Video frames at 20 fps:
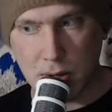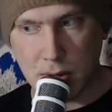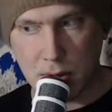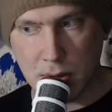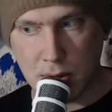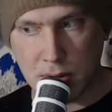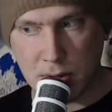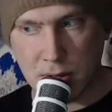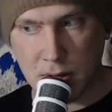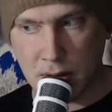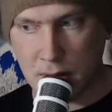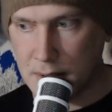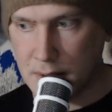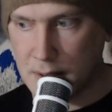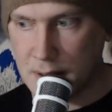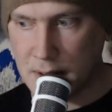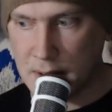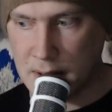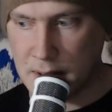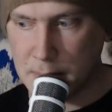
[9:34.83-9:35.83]
solid
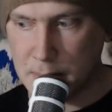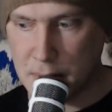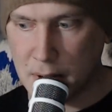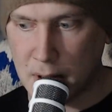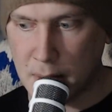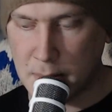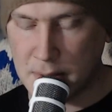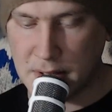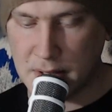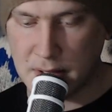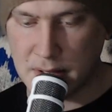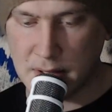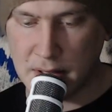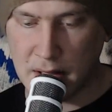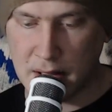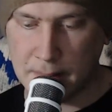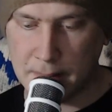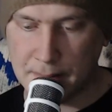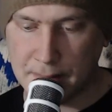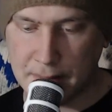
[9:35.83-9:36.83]
promises
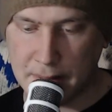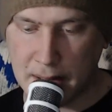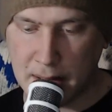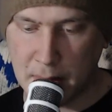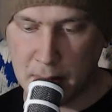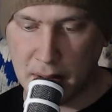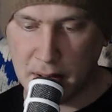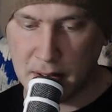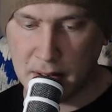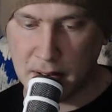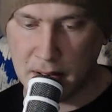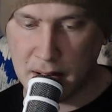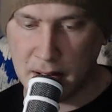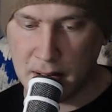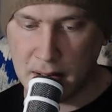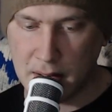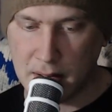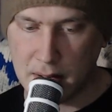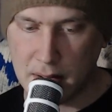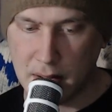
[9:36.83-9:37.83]
yet. I might need
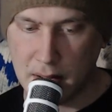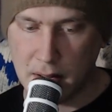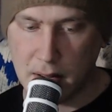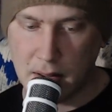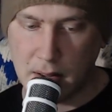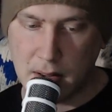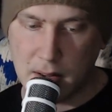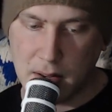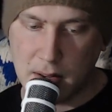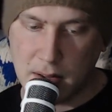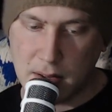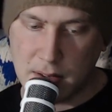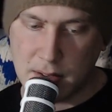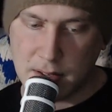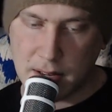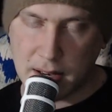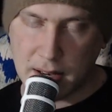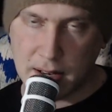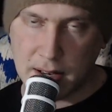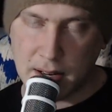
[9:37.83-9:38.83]
a
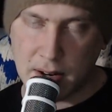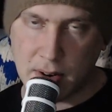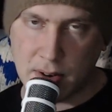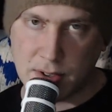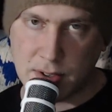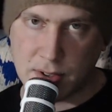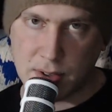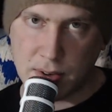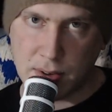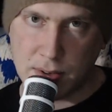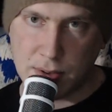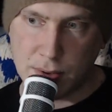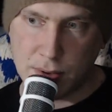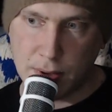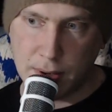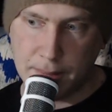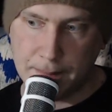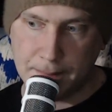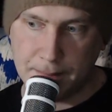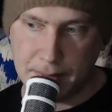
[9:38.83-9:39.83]
secondary
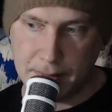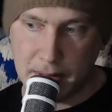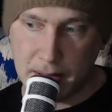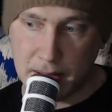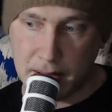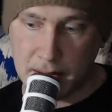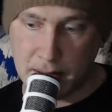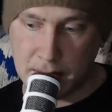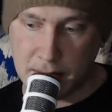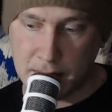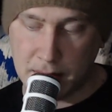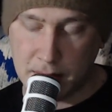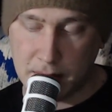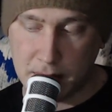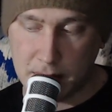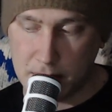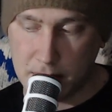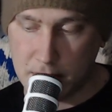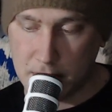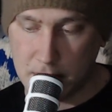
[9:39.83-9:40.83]
surgery, and
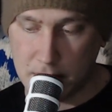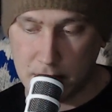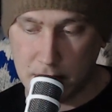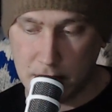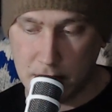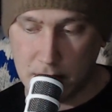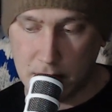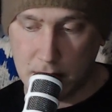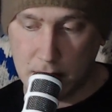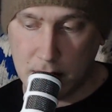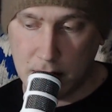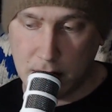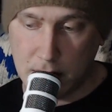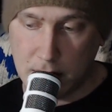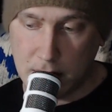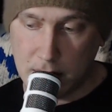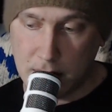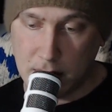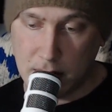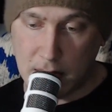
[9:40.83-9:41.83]

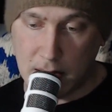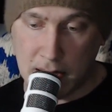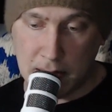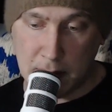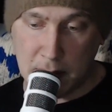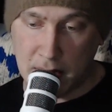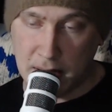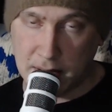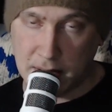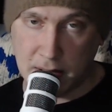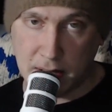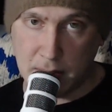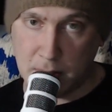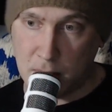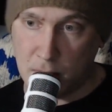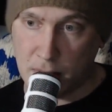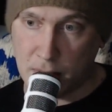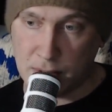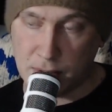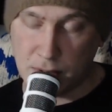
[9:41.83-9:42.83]
I might need
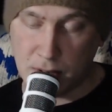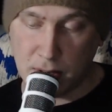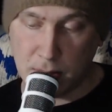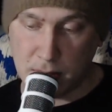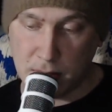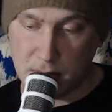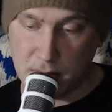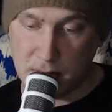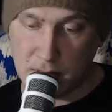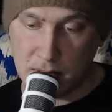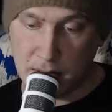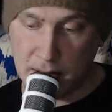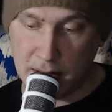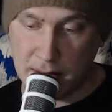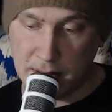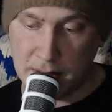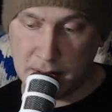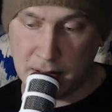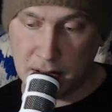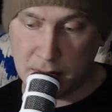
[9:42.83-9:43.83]
more treatment, and I
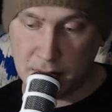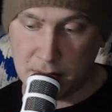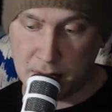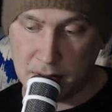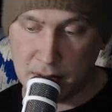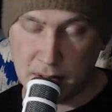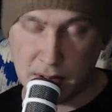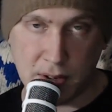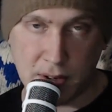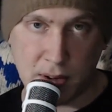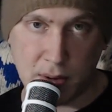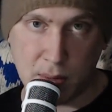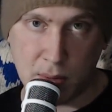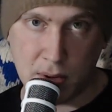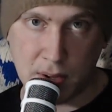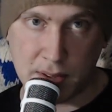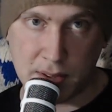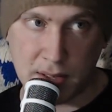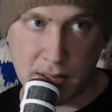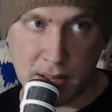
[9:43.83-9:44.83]
definitely don't
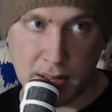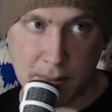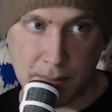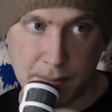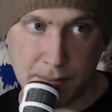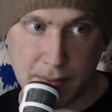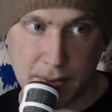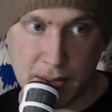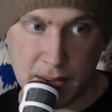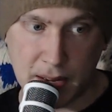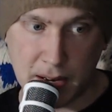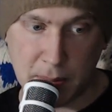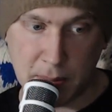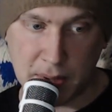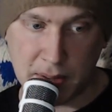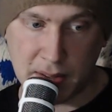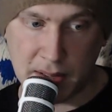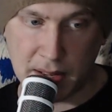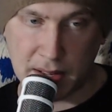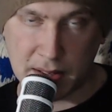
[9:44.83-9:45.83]
want that. And I'm
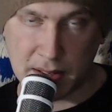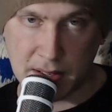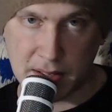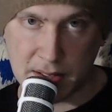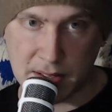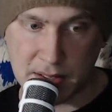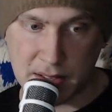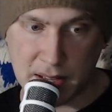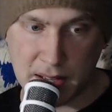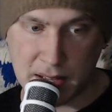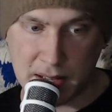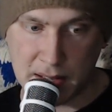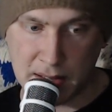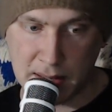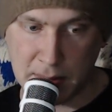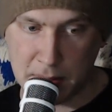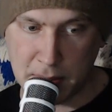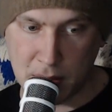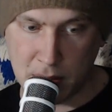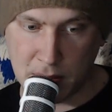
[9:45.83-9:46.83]
in like this
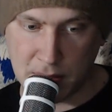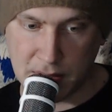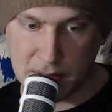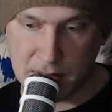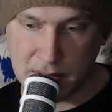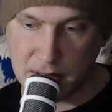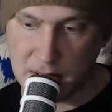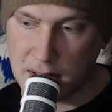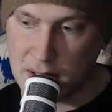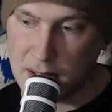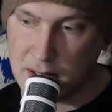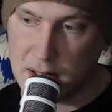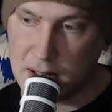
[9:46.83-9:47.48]
limbo to see